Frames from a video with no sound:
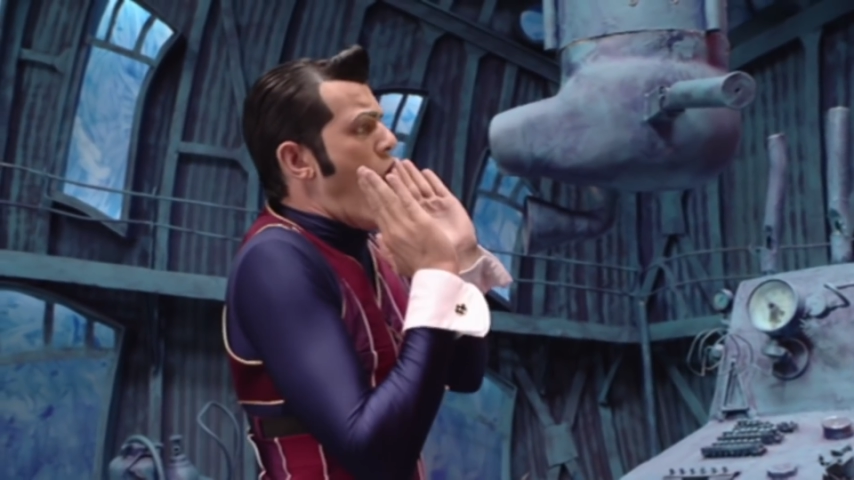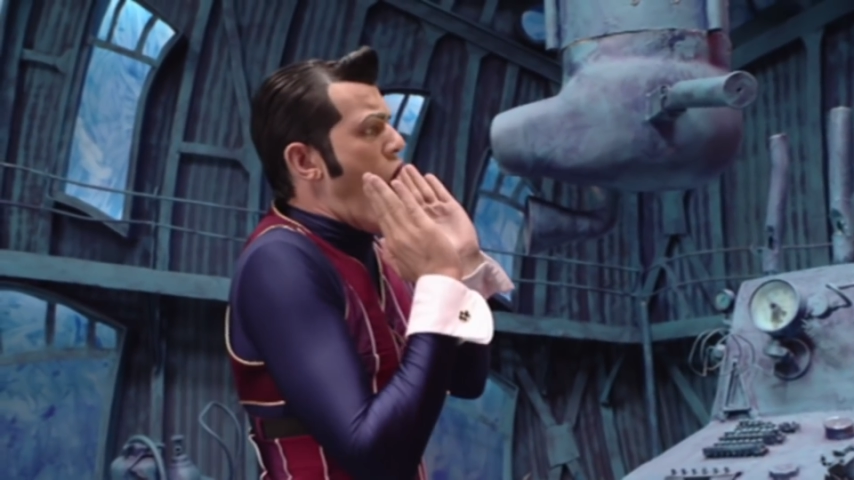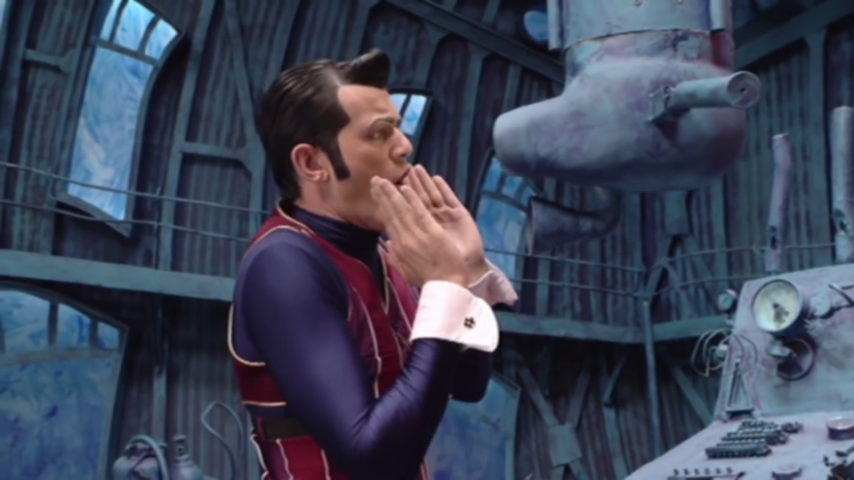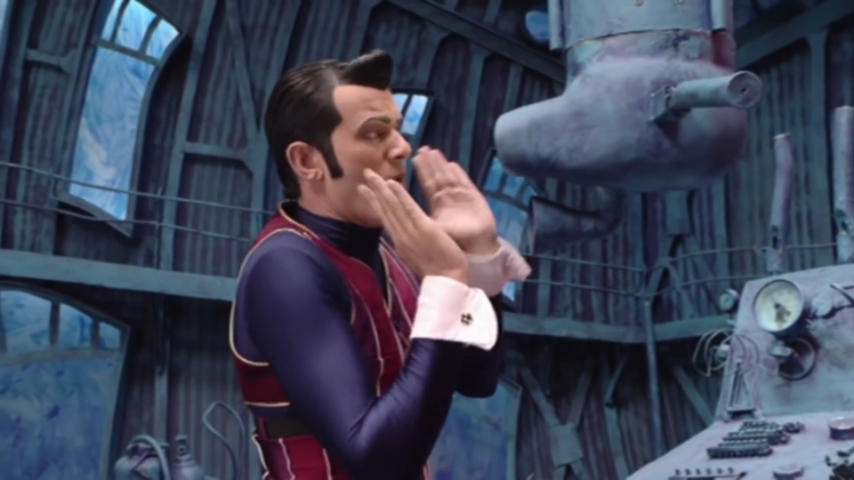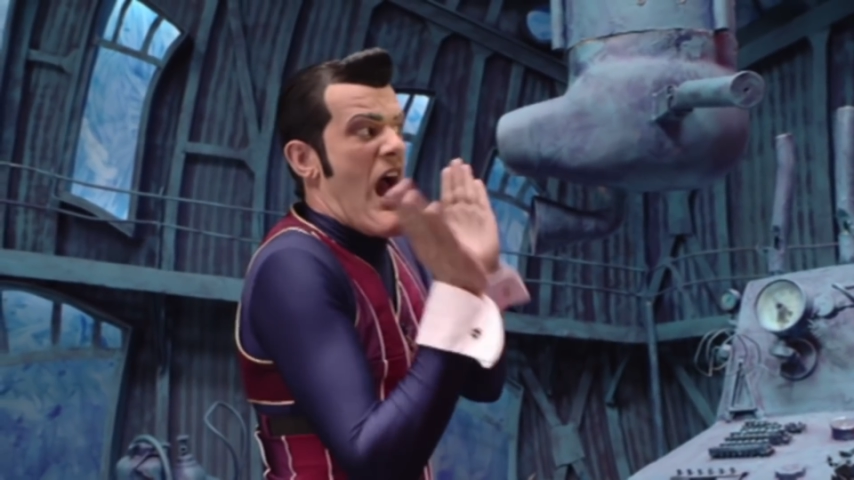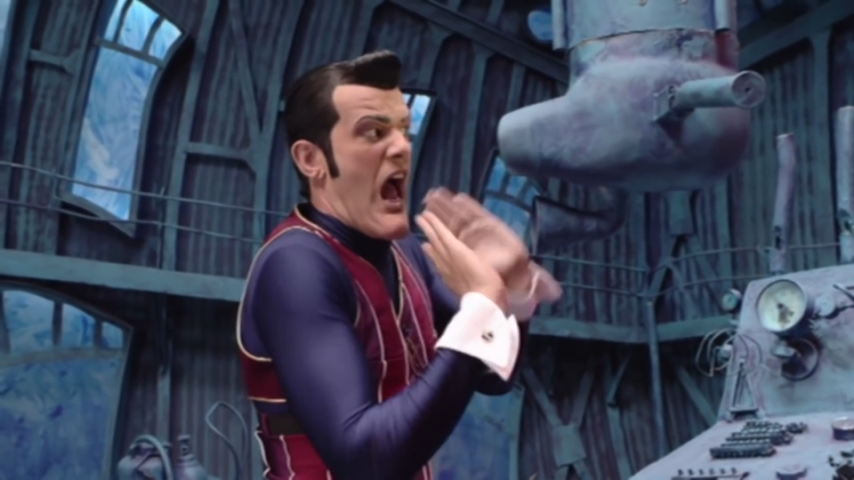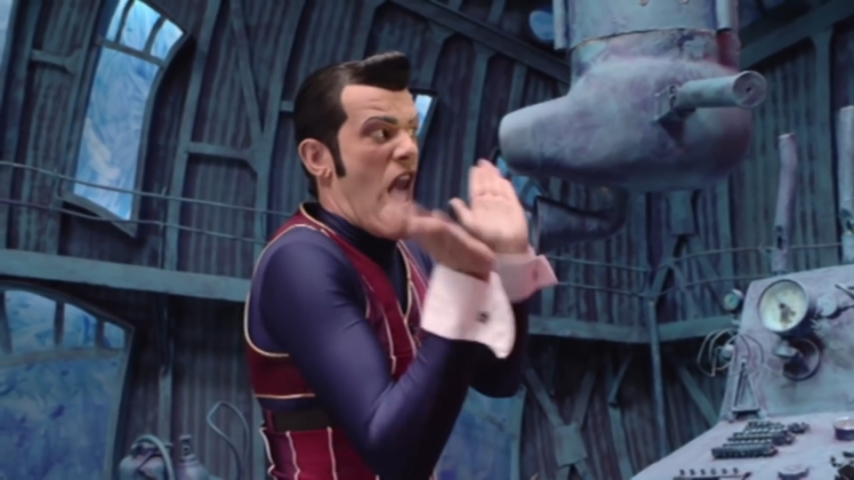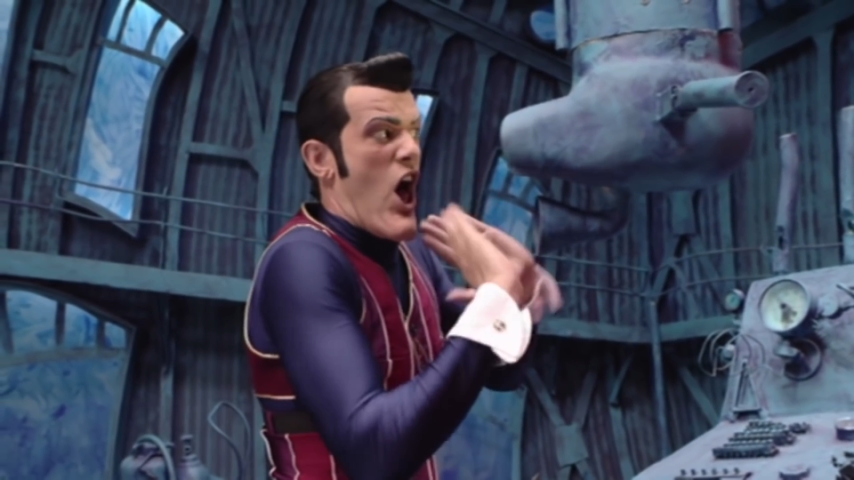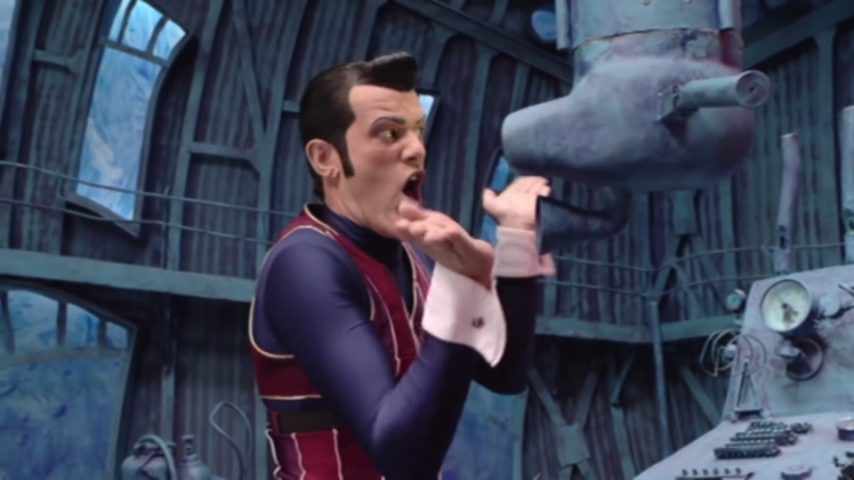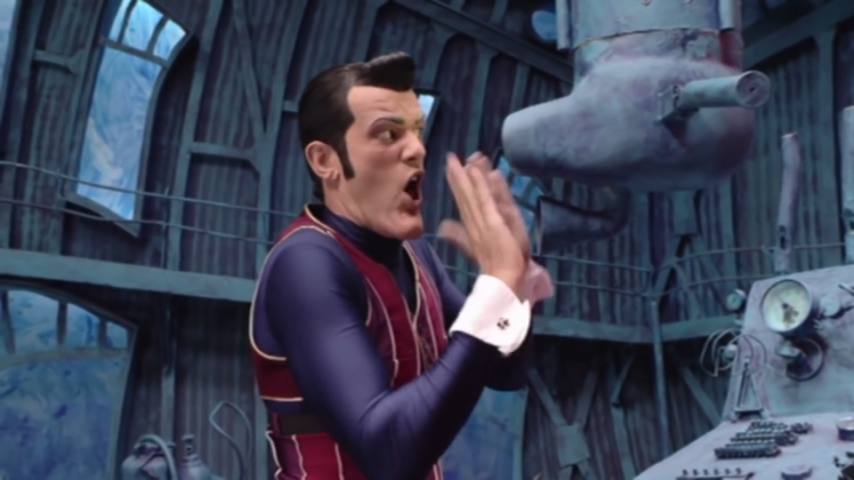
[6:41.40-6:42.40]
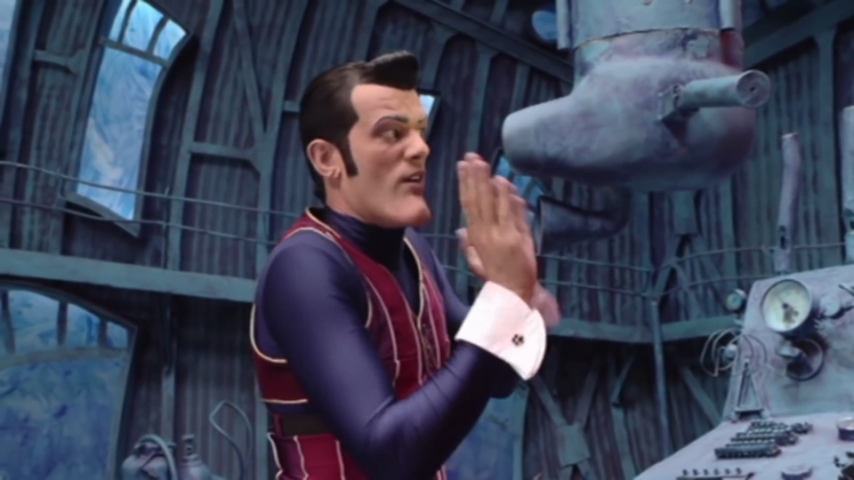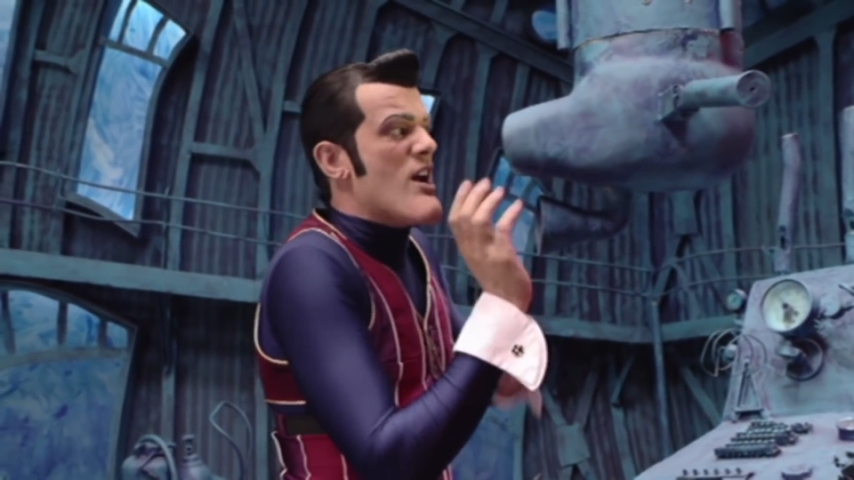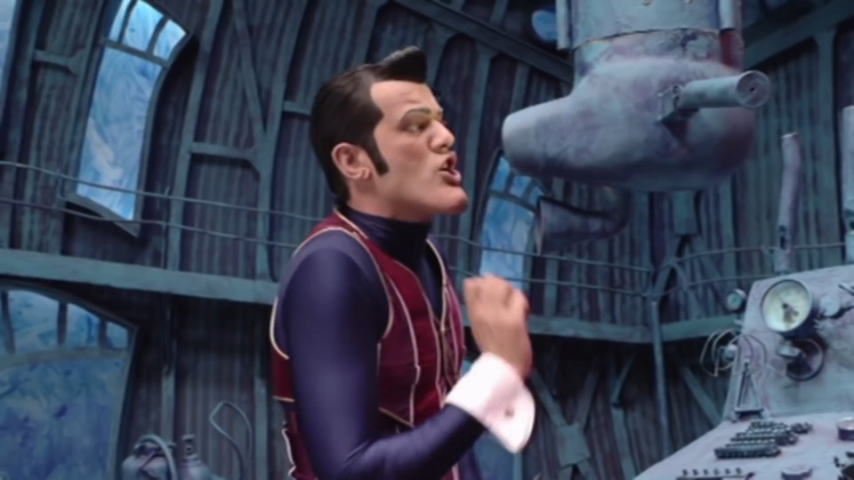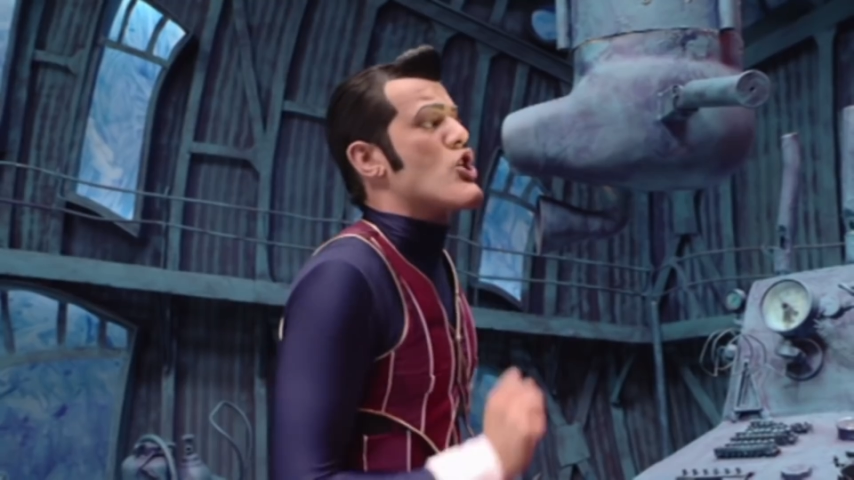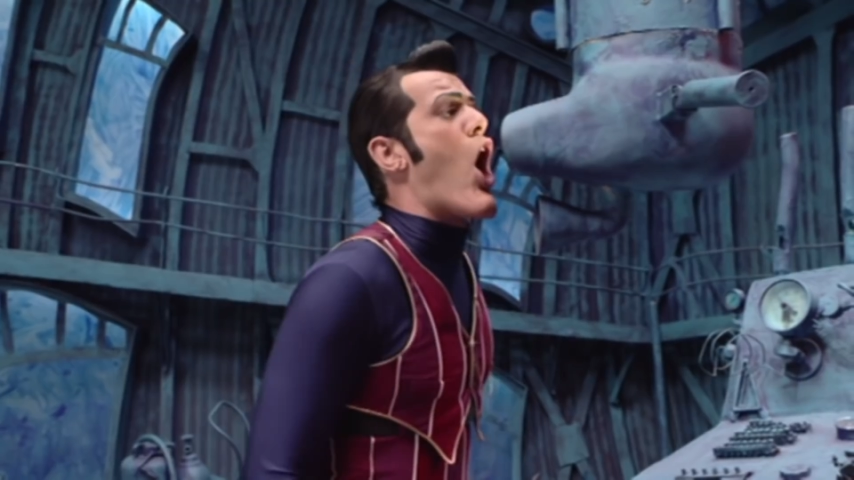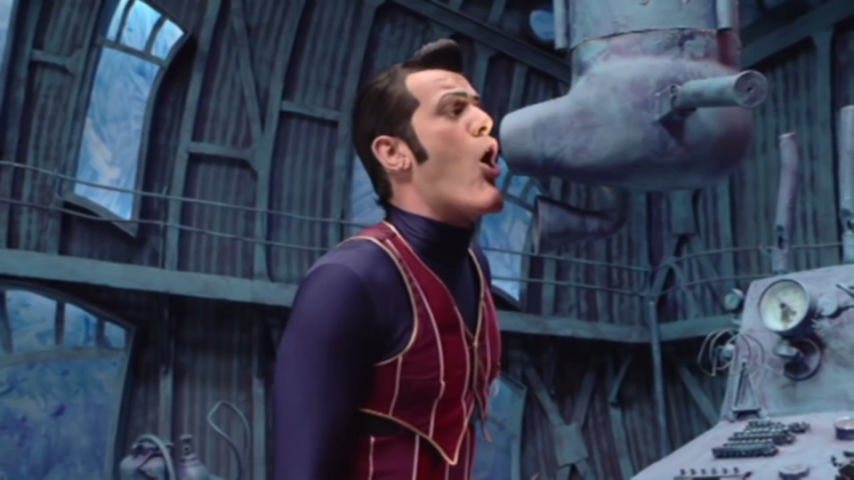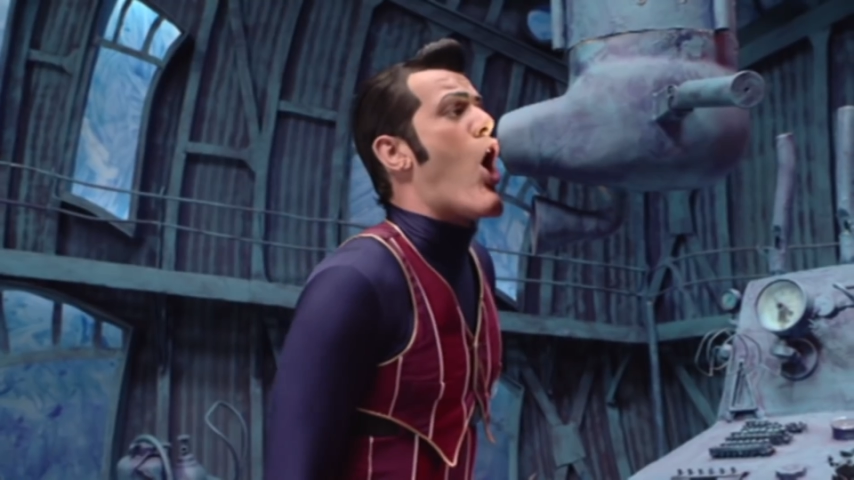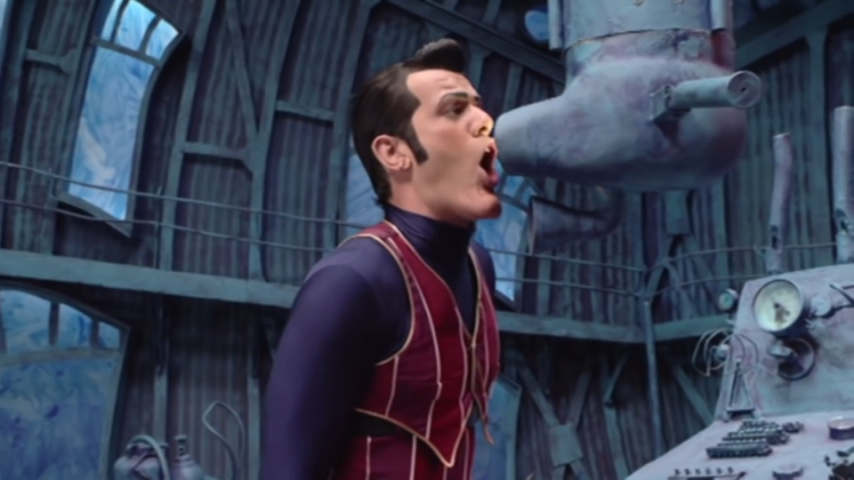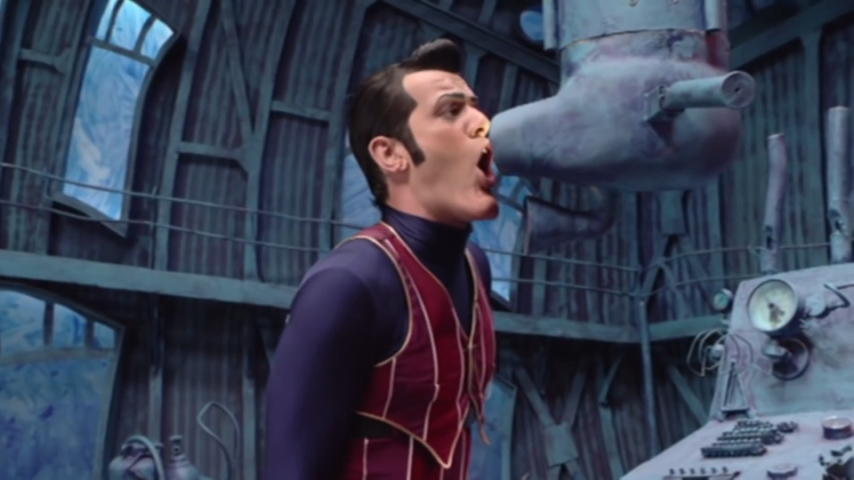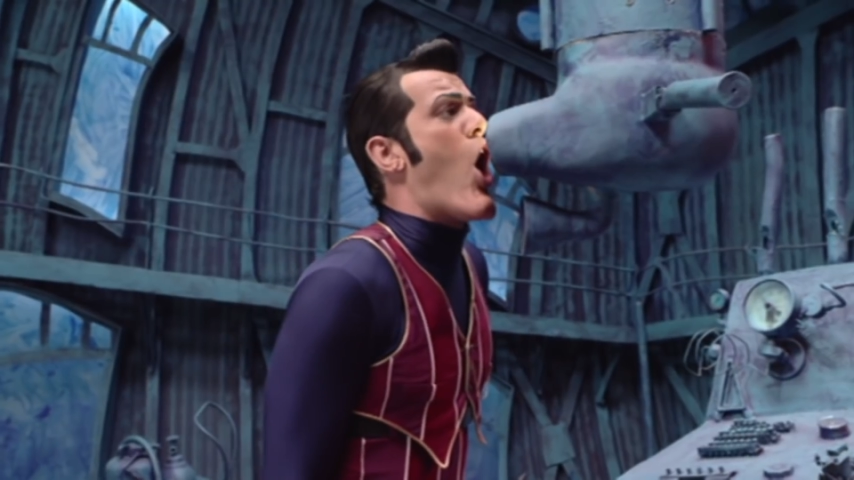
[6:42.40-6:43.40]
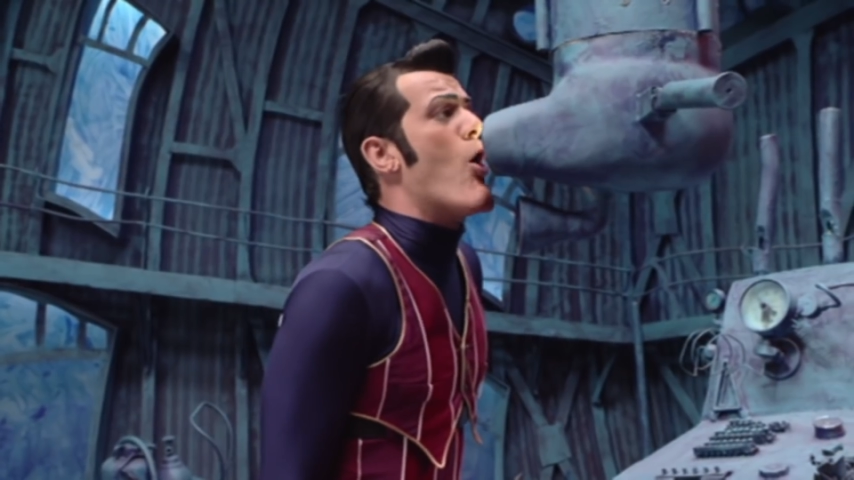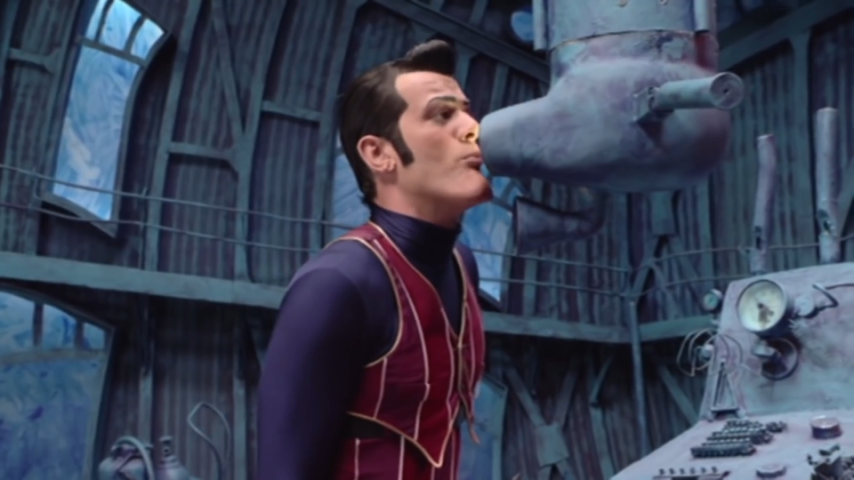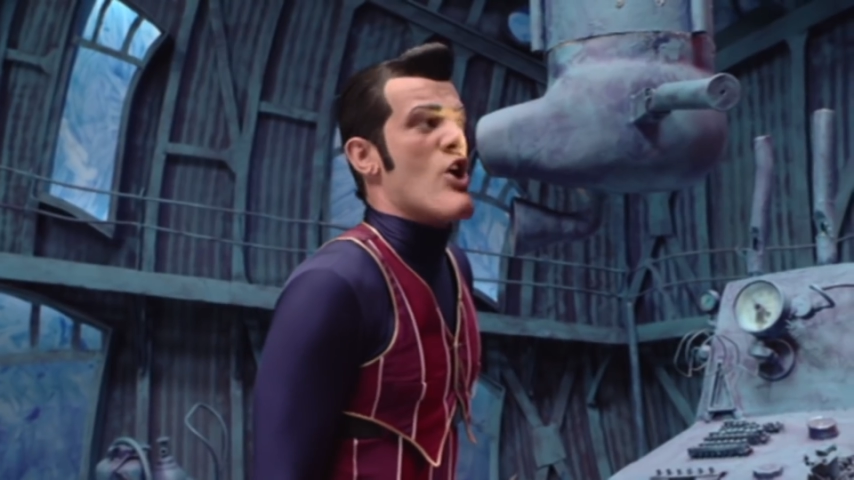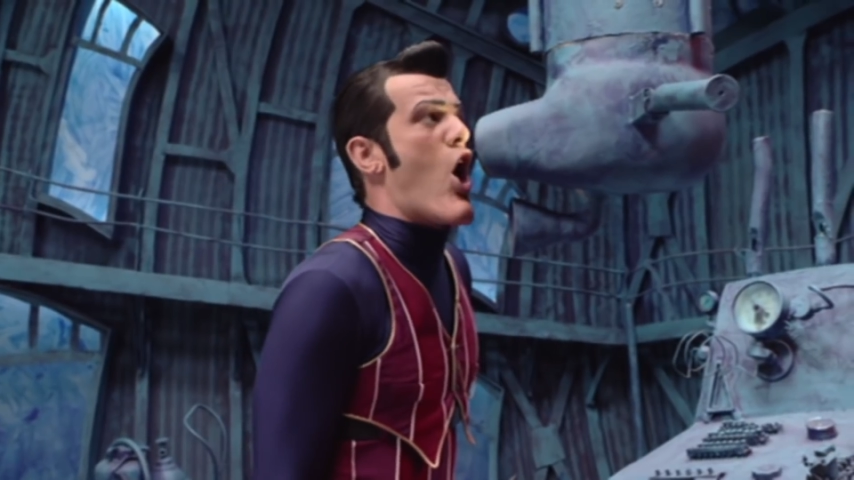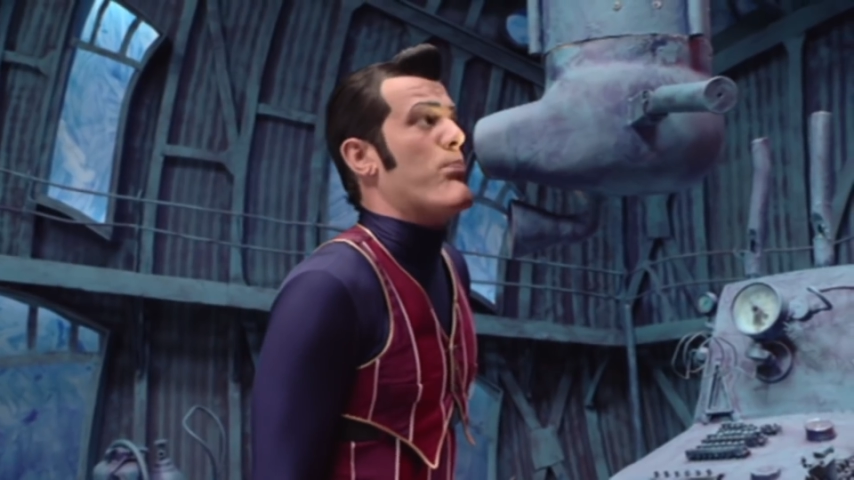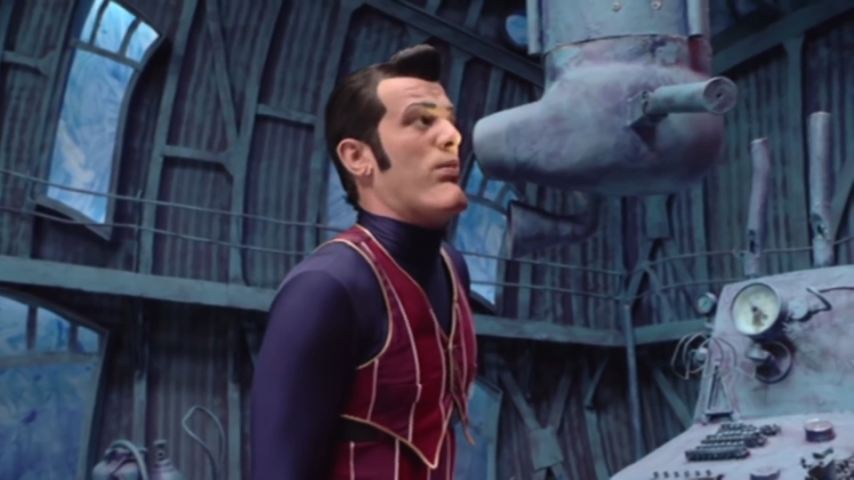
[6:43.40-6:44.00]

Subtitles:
home, hello! Go home, go